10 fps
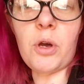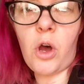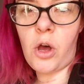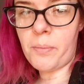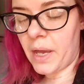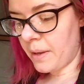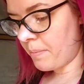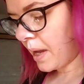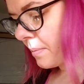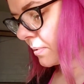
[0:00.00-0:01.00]
I put all
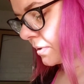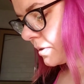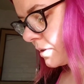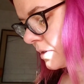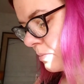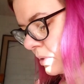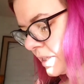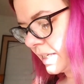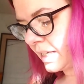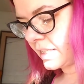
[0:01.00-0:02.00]
my pepper
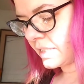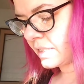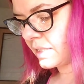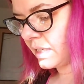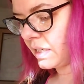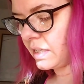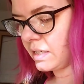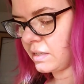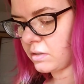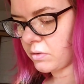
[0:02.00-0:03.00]
plants
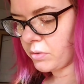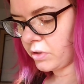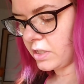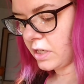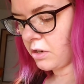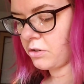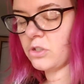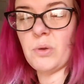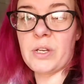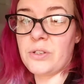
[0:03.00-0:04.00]
in their own
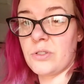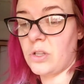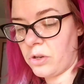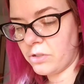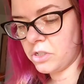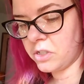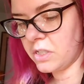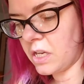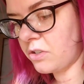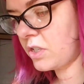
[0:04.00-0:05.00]
containers so I could use the
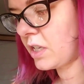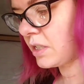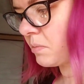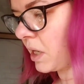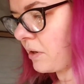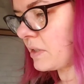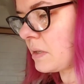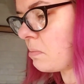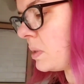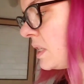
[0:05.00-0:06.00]
larger containers to get some
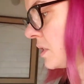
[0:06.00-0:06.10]
carrots